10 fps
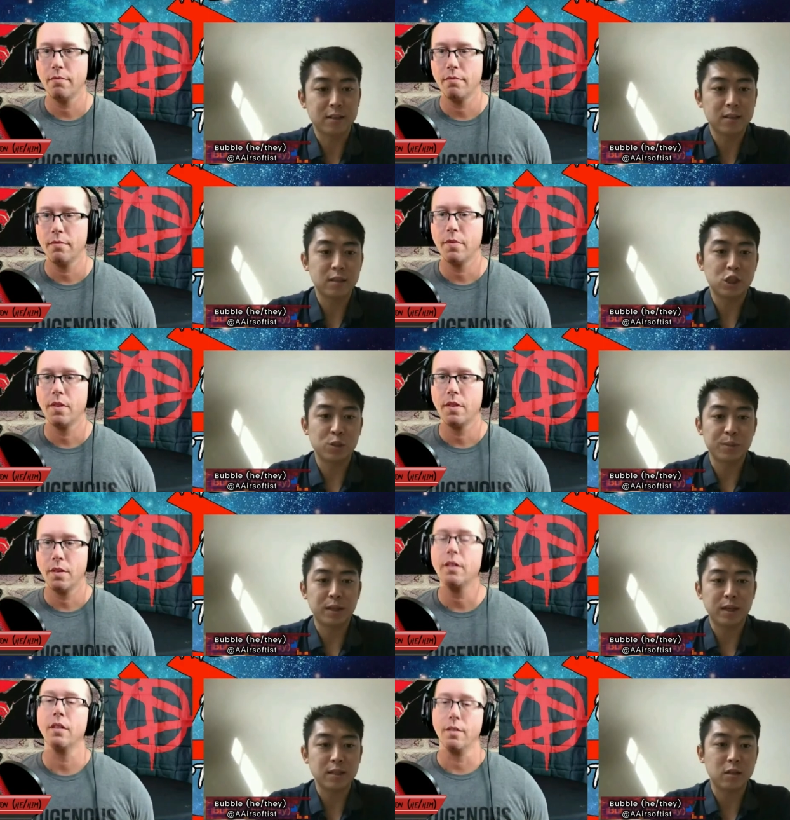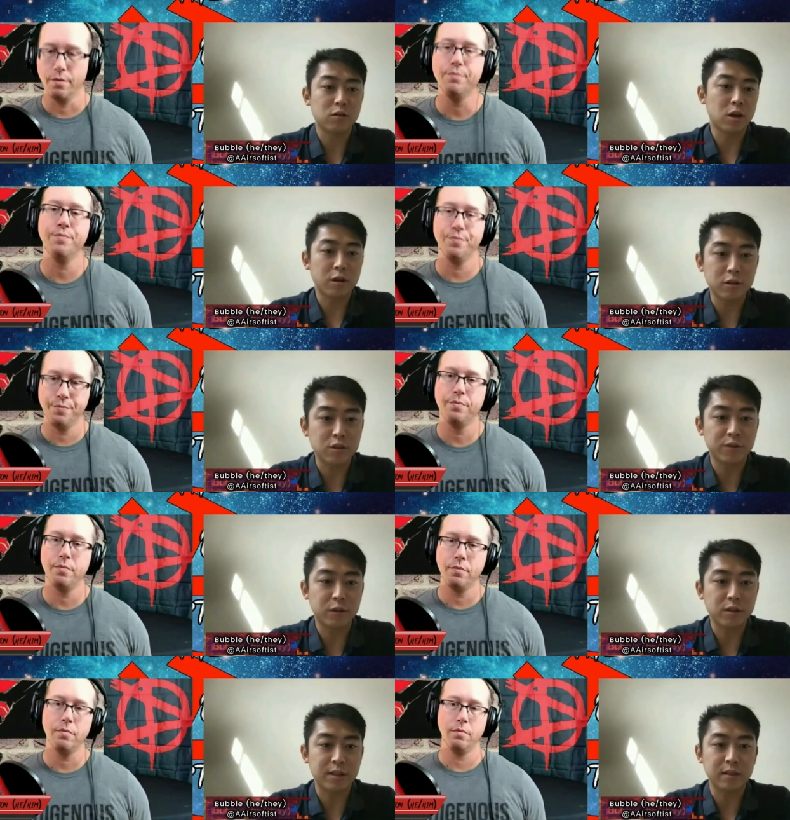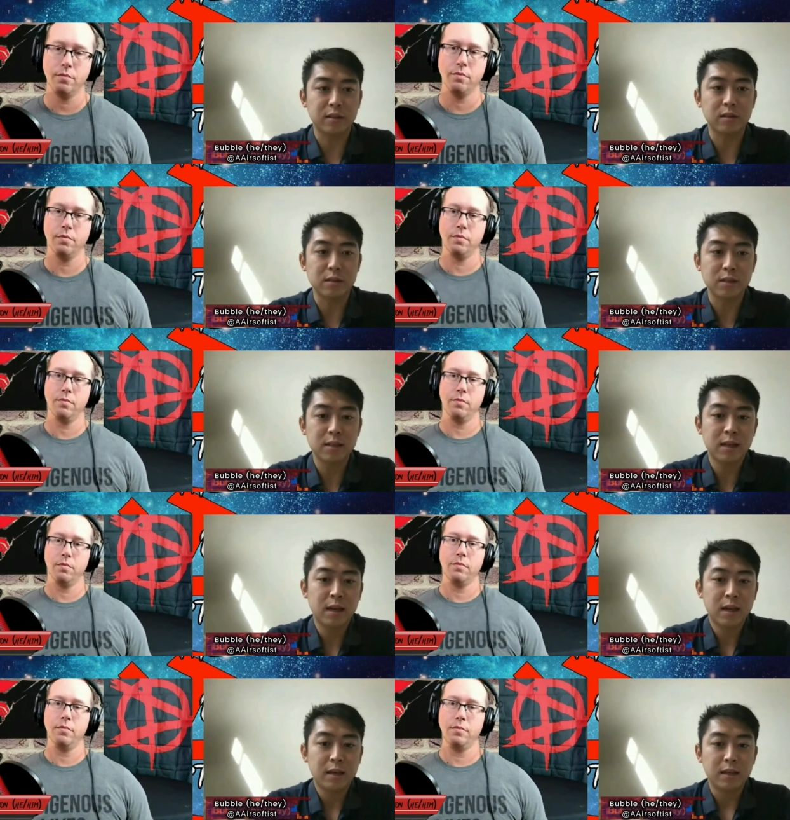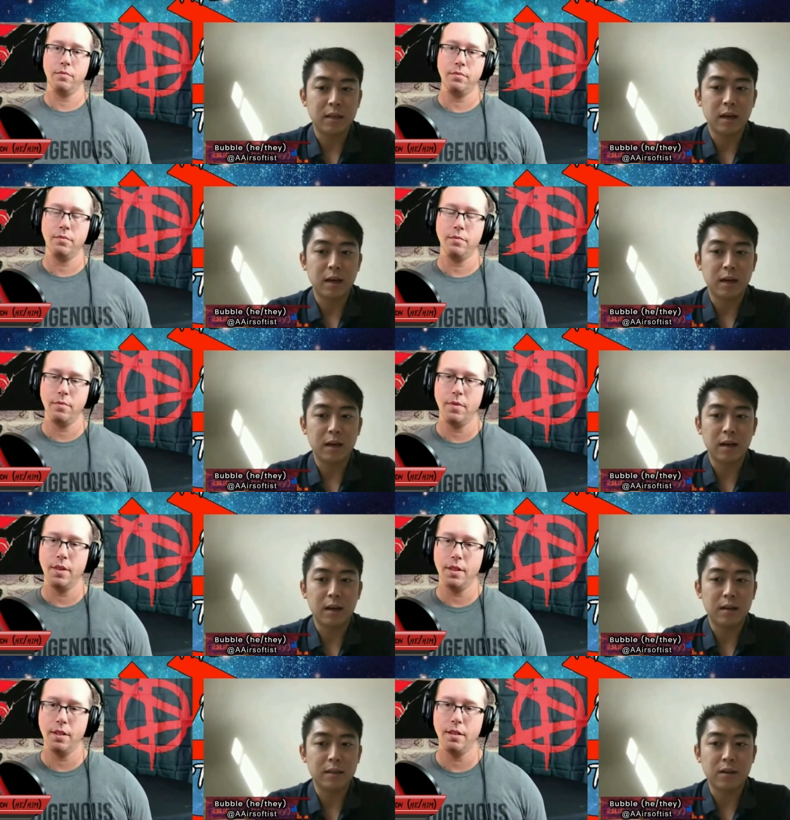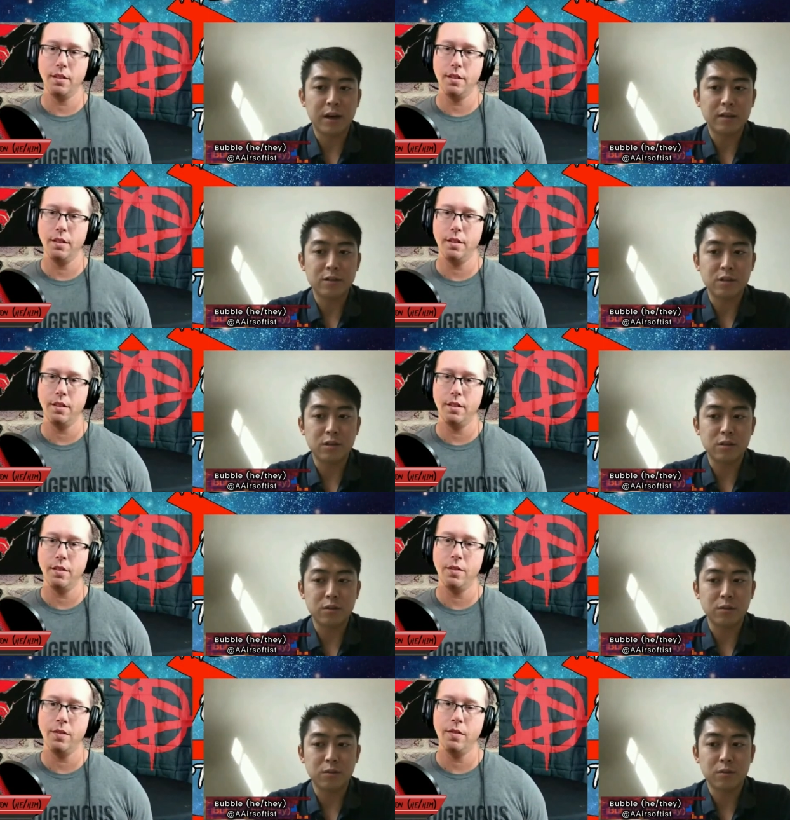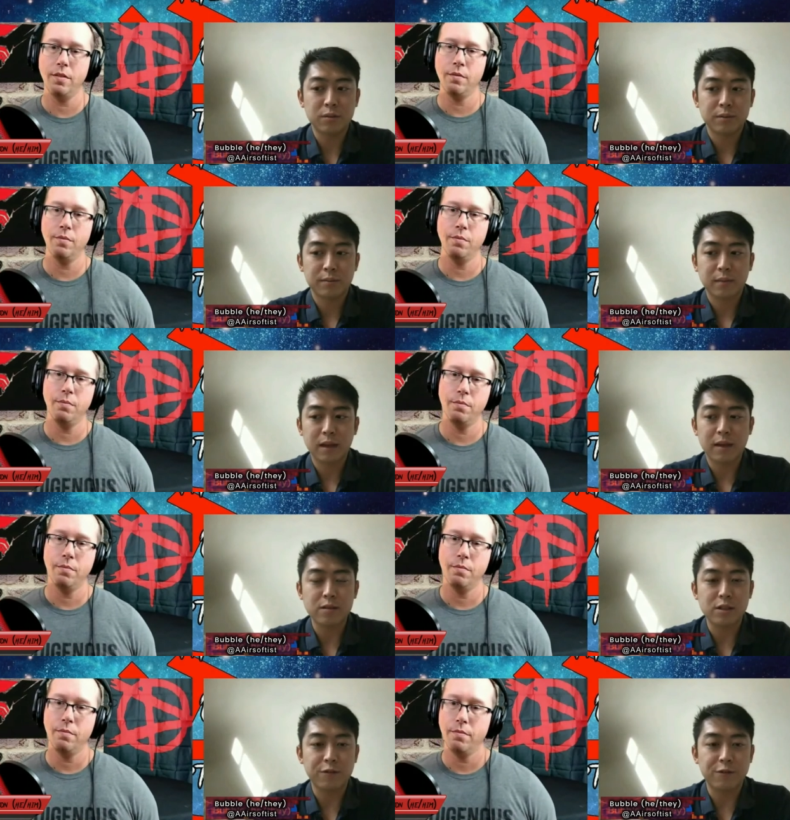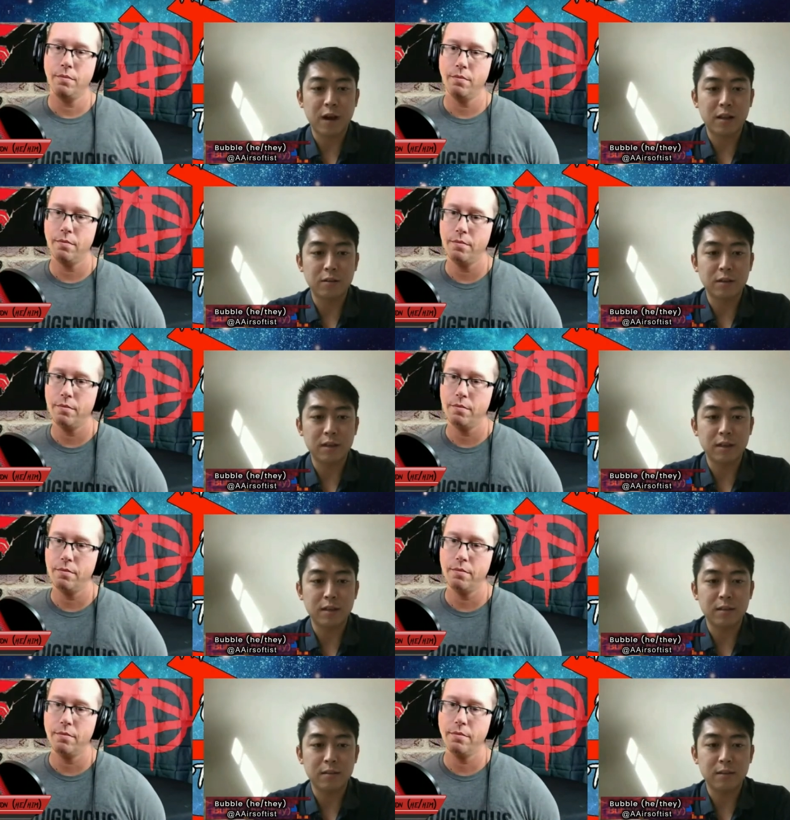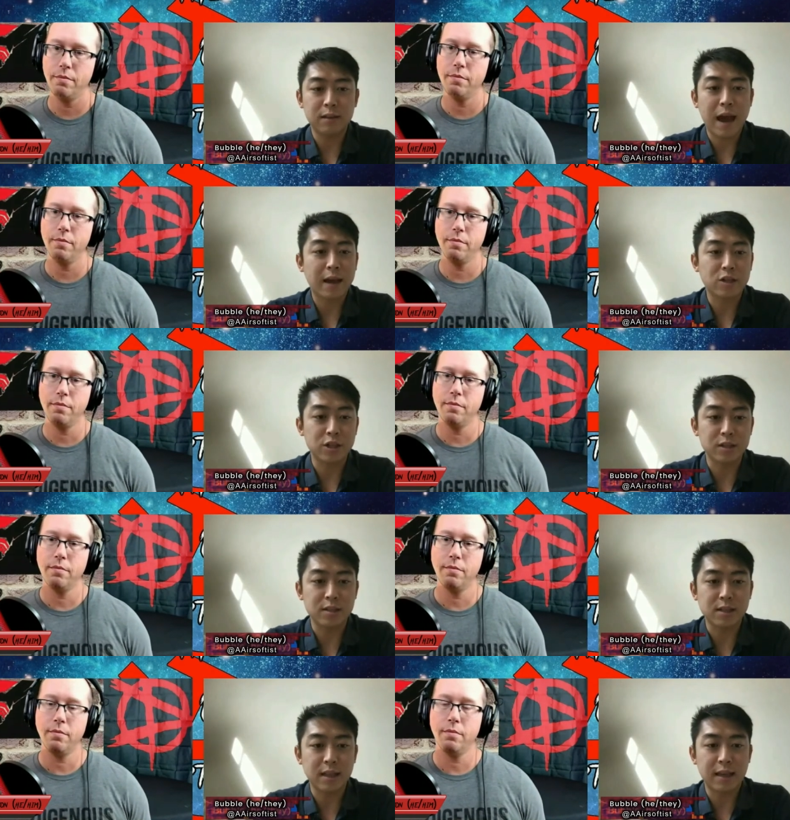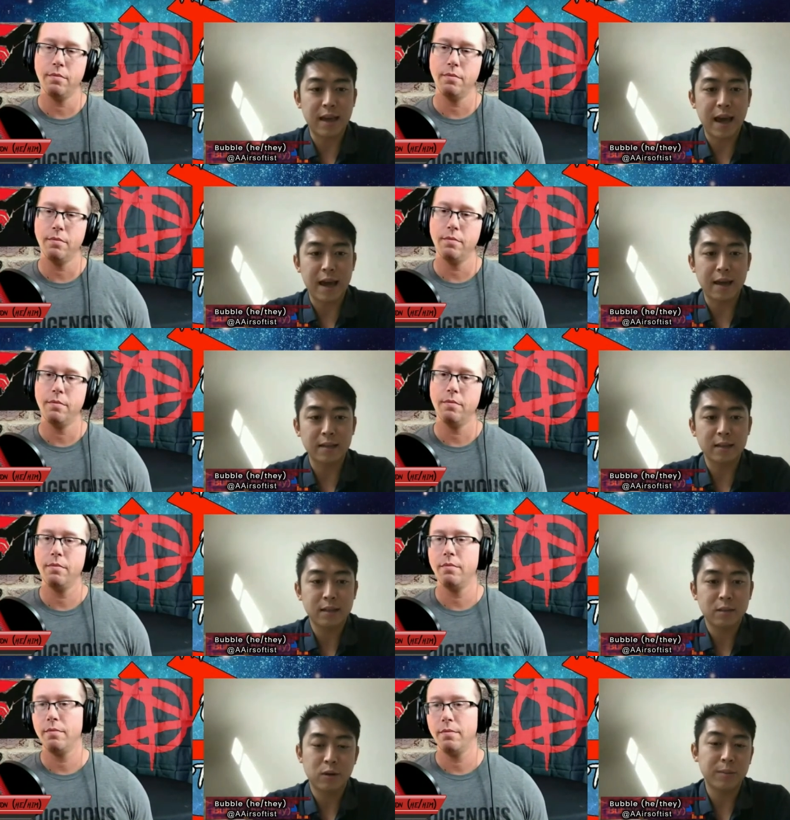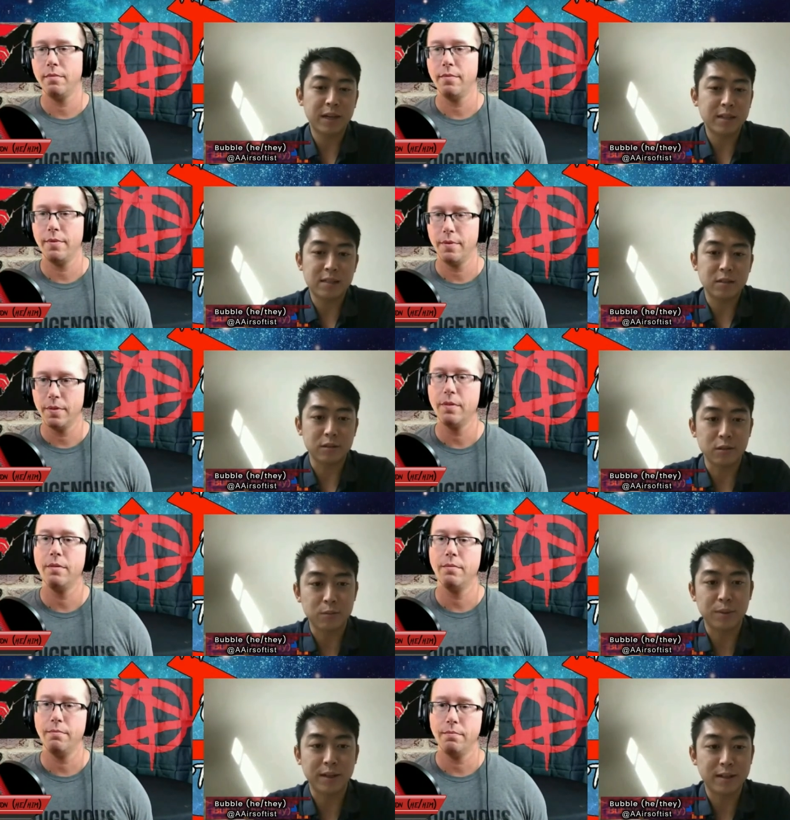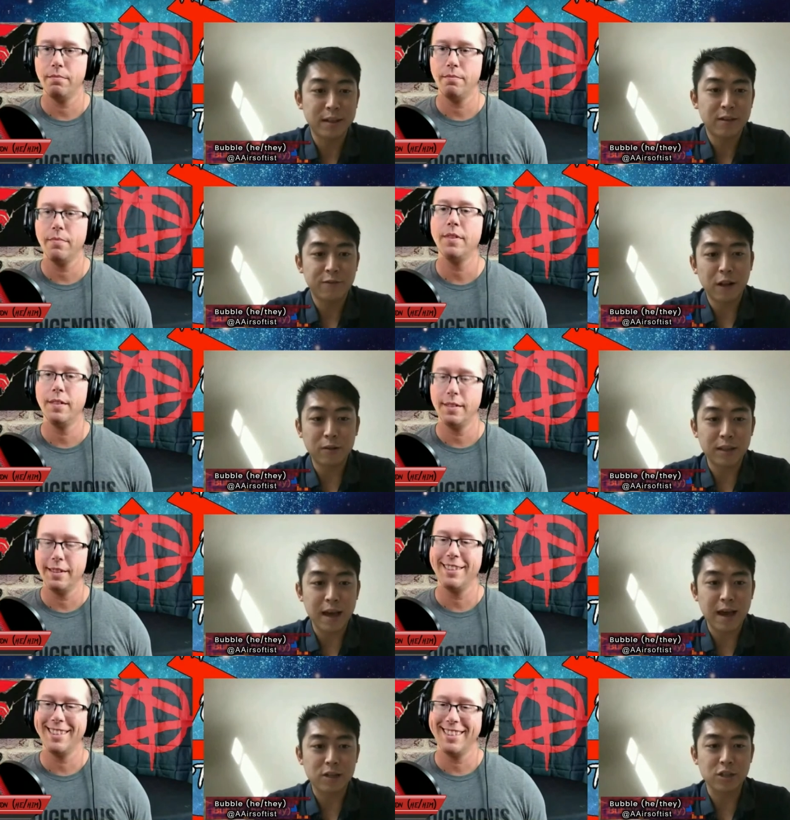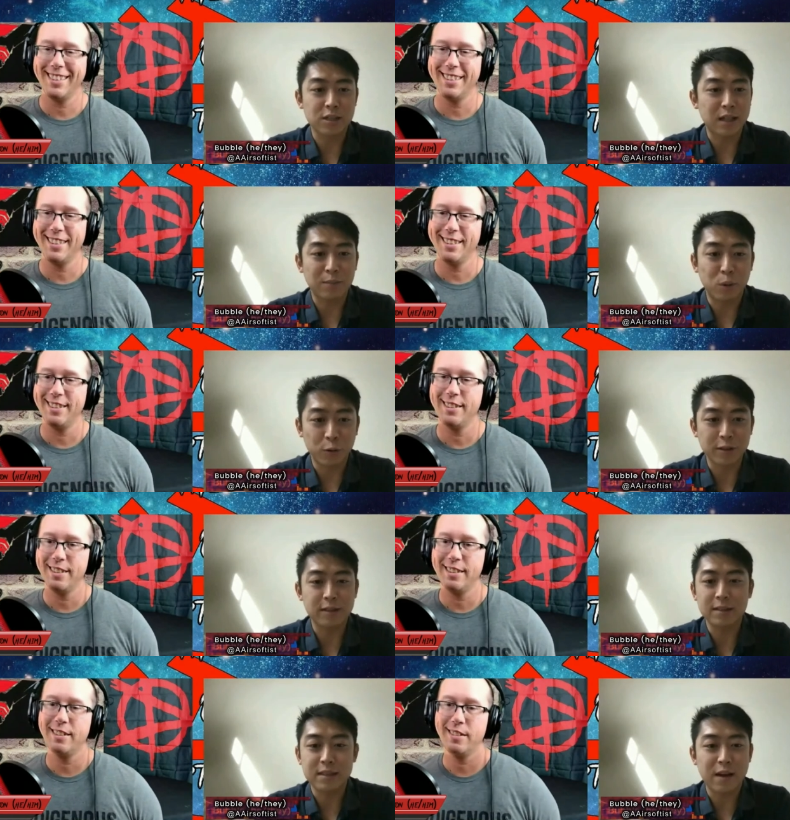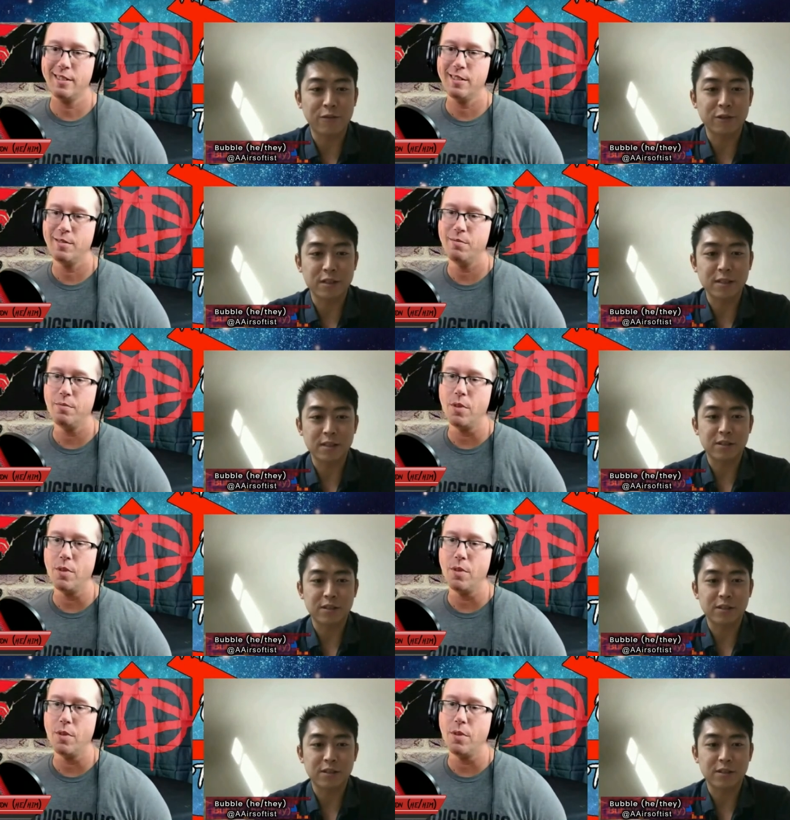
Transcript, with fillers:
Speaker 1: defense just because those are useful skills. Uh, you know, I used to. I used to follow the actions that they had. Well, I mean, I still do, but following the actions in like Portland and San